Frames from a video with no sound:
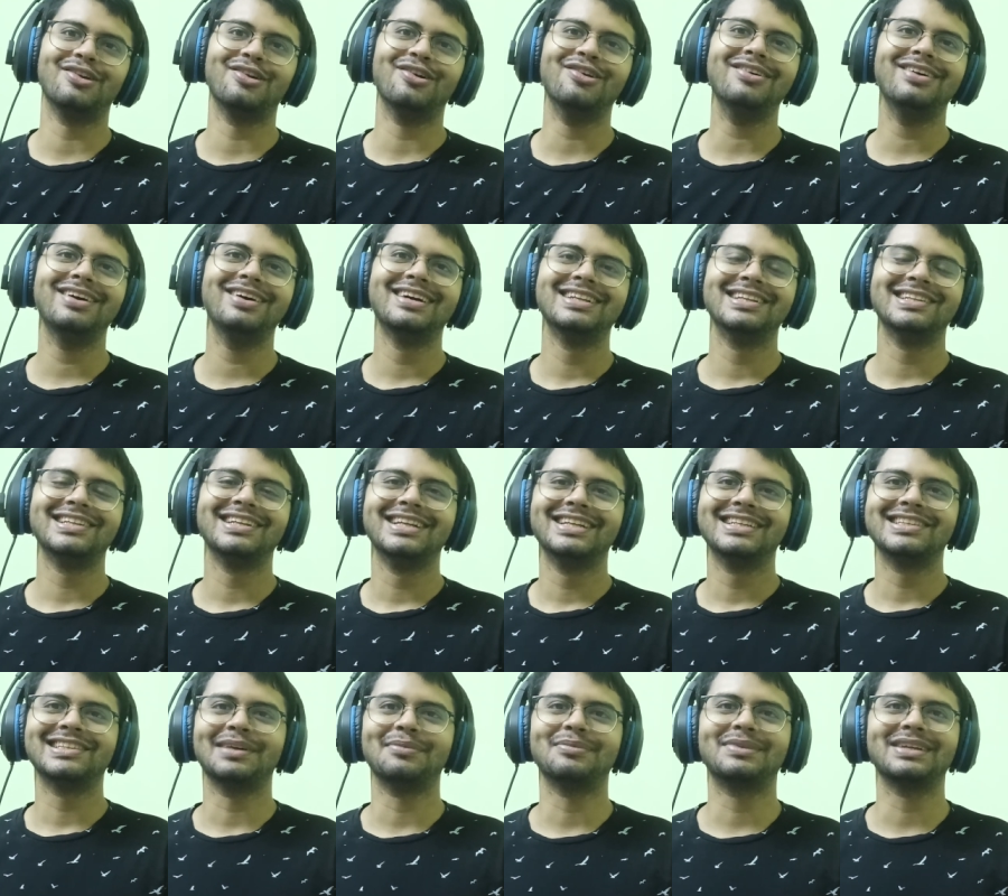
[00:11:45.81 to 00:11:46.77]
you know,
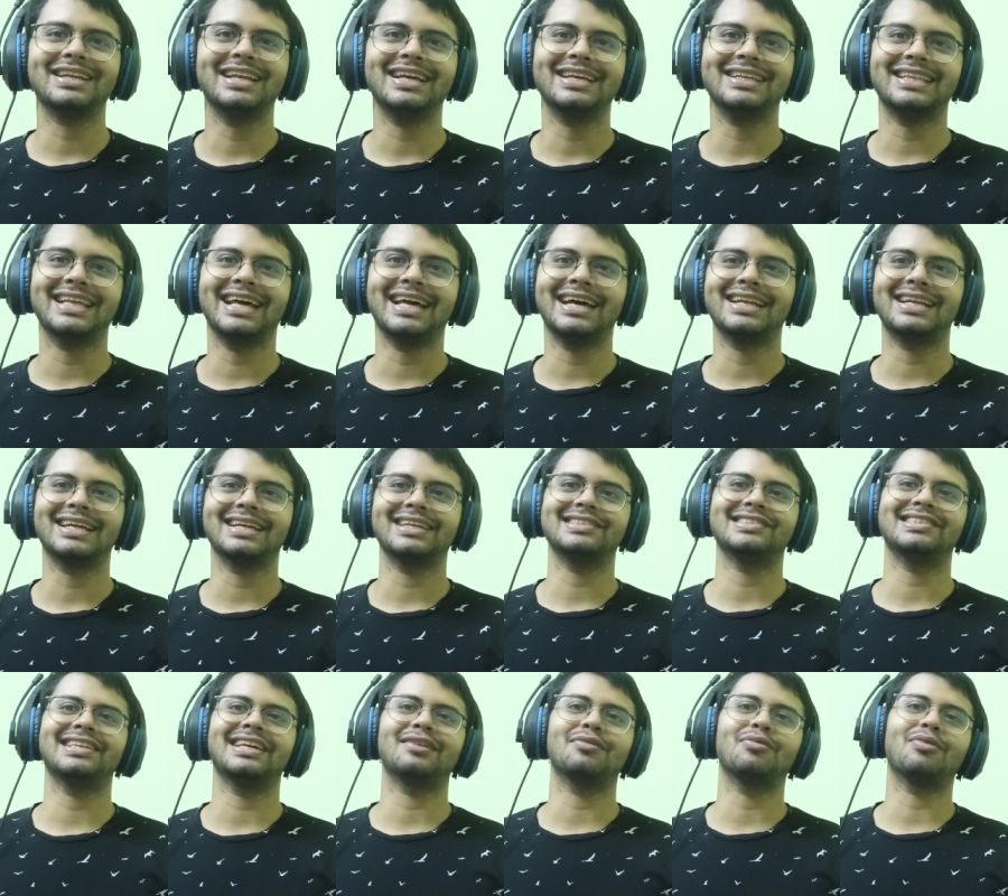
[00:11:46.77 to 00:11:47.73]
something like that. Like
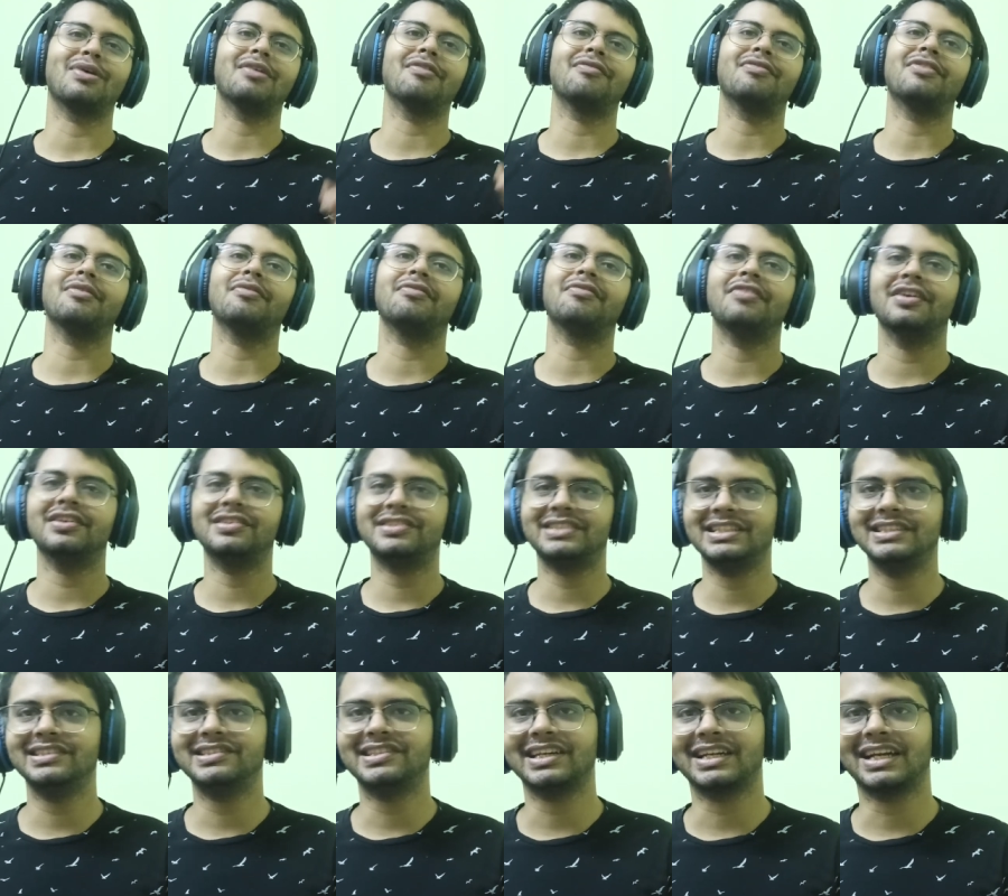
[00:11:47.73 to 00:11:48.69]
it's like one of the first
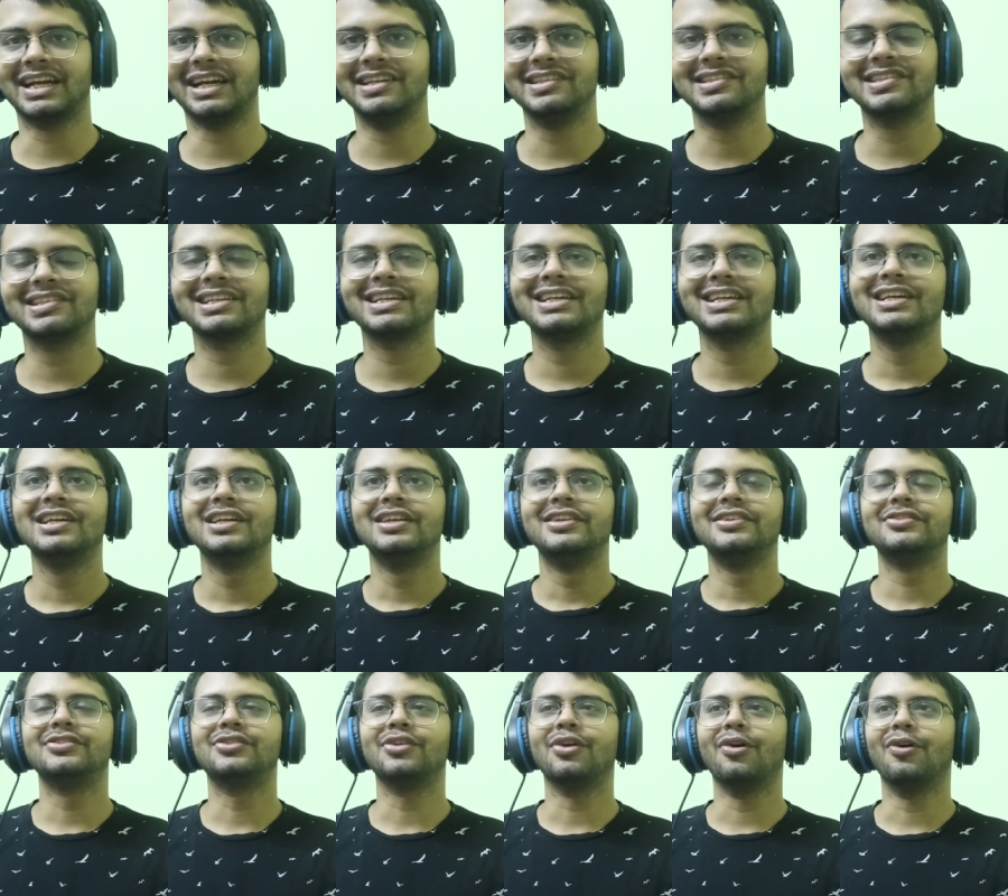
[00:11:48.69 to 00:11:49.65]
isekais.
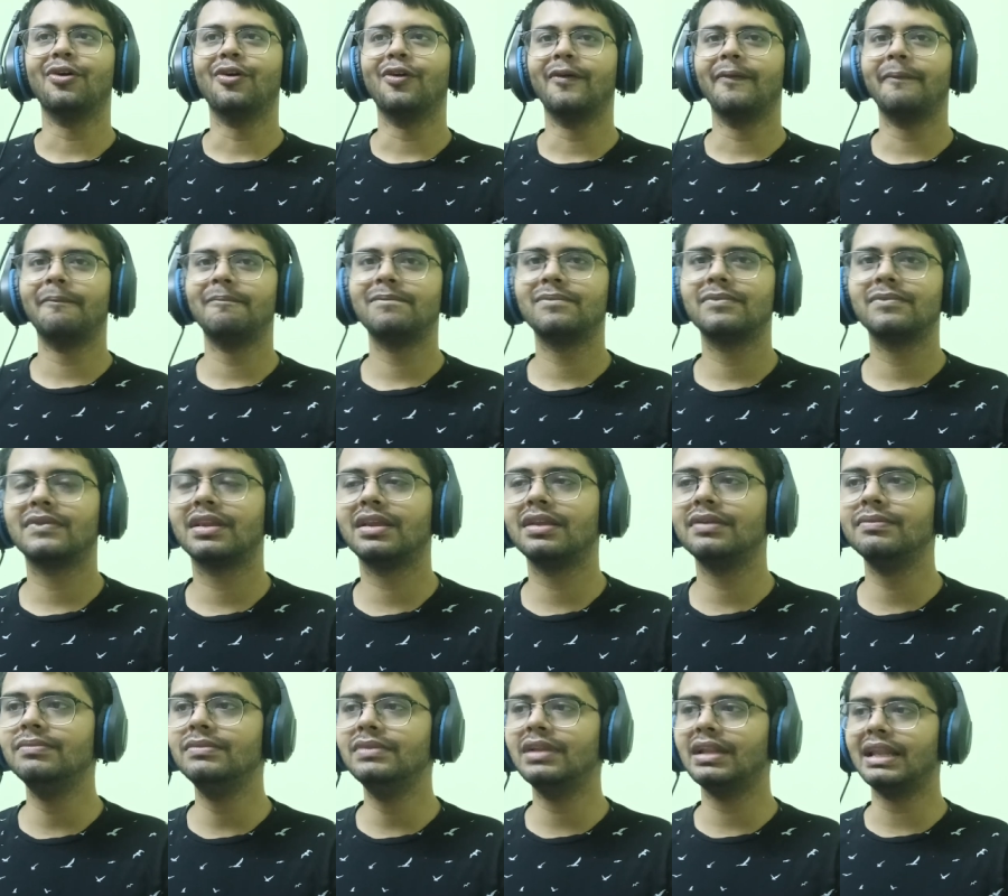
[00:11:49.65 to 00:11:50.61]
So
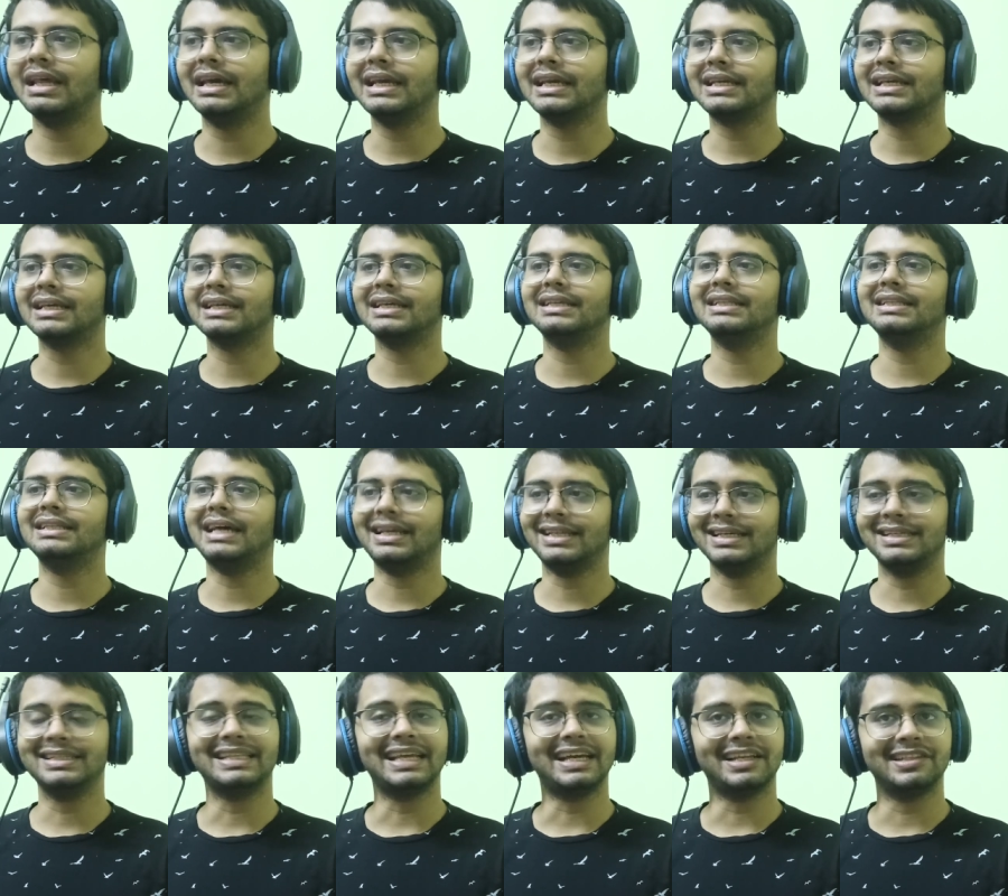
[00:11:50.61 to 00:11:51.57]
like I
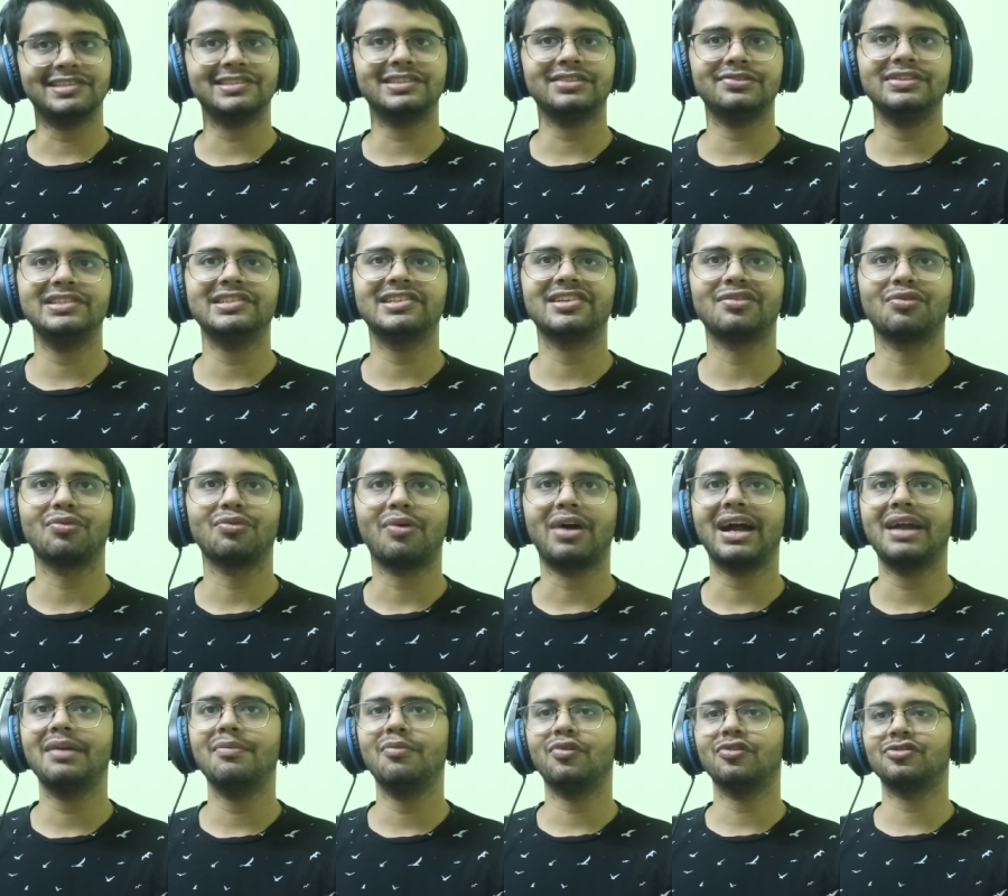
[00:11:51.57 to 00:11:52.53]
think that's the reason
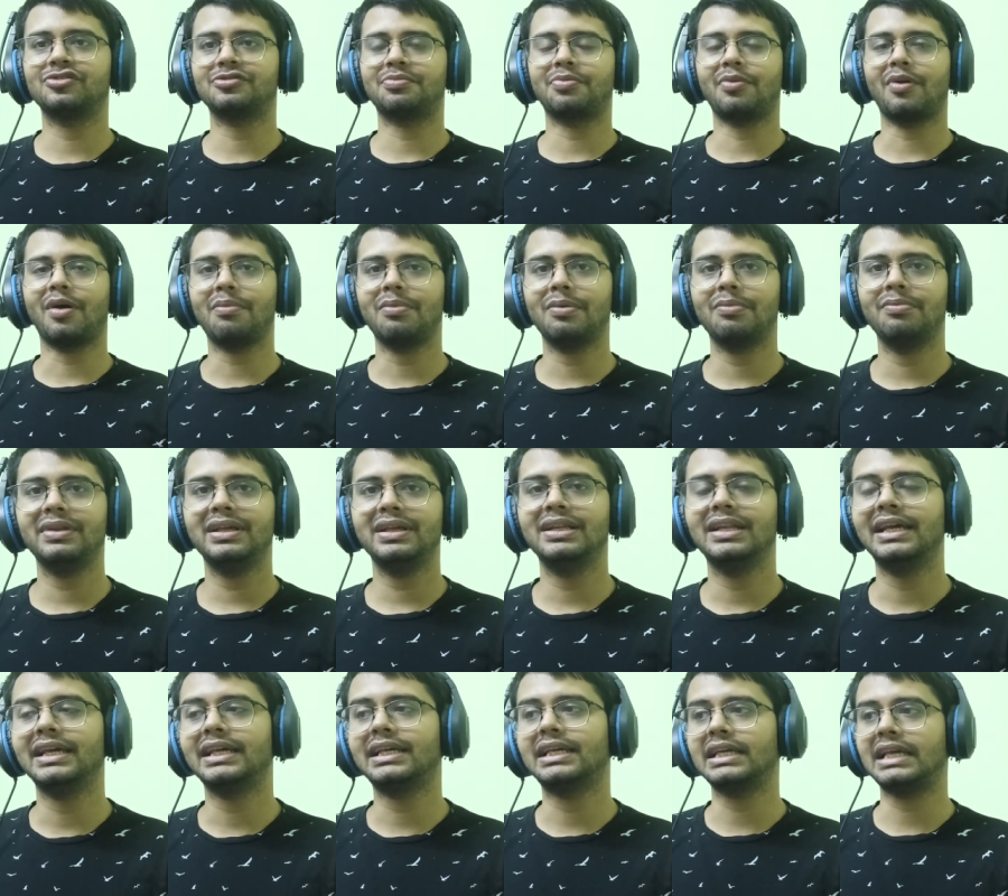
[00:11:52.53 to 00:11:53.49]
why most probably
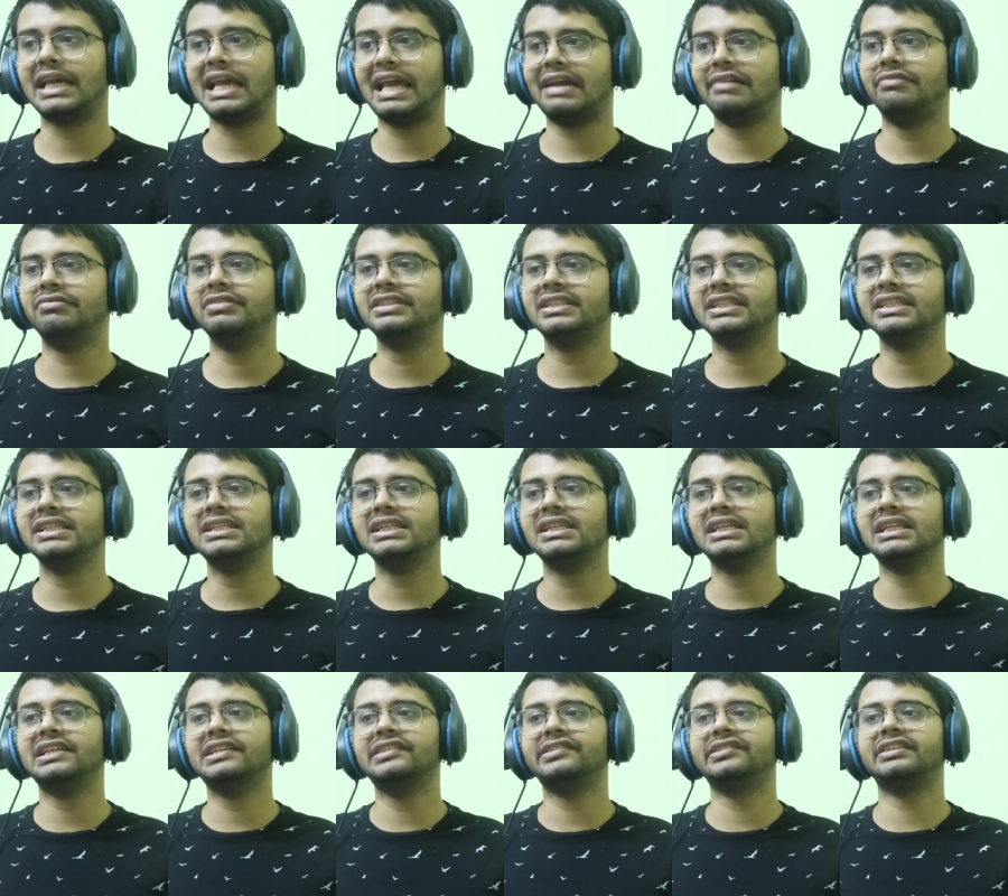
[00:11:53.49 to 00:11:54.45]
like
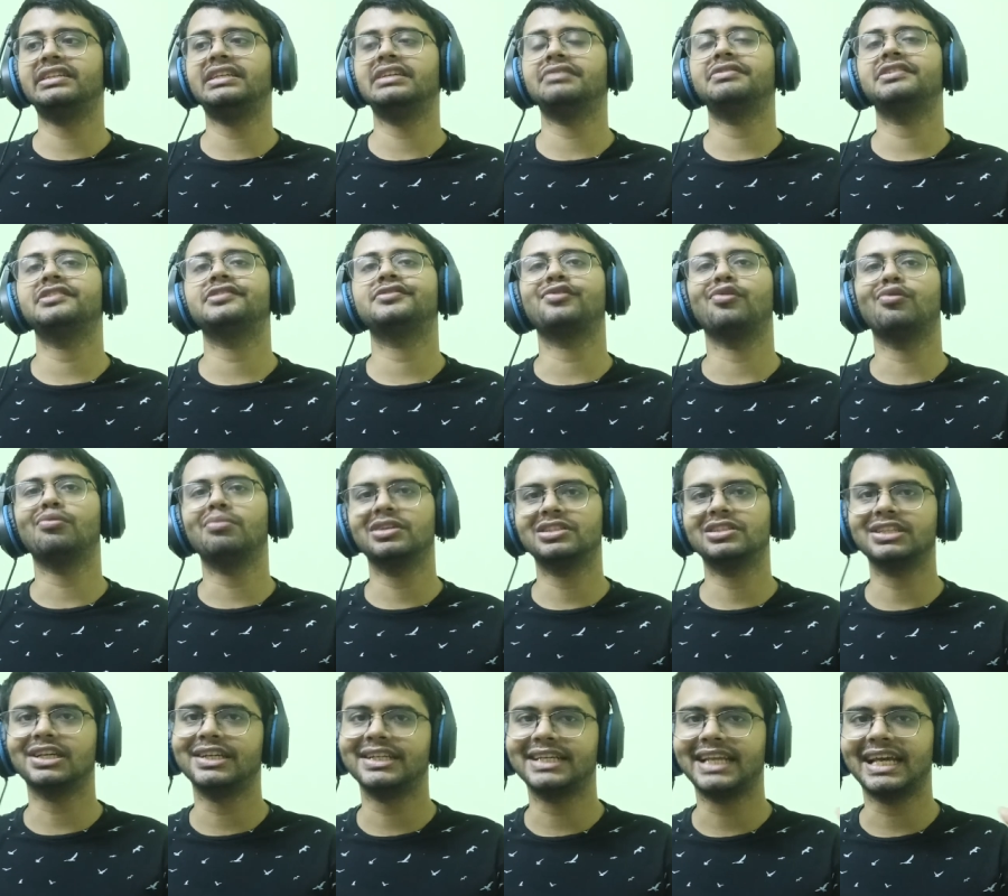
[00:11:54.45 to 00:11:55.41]
everything is given so
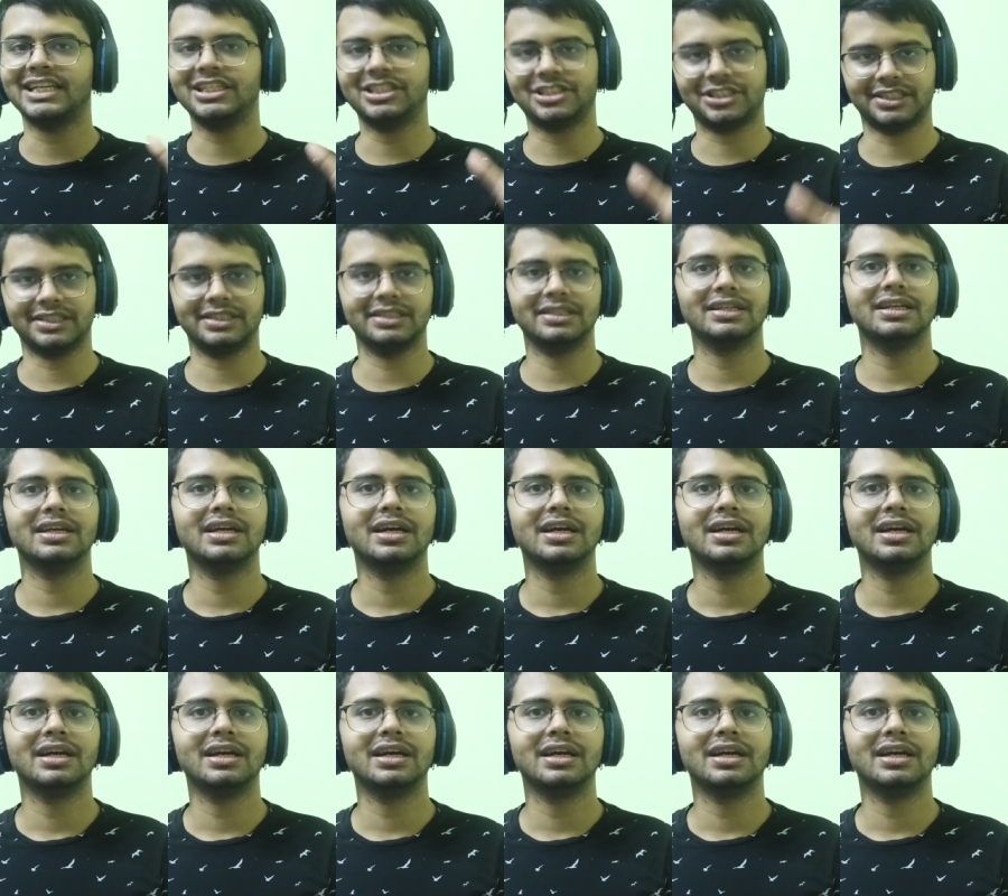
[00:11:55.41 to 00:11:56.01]
much attention.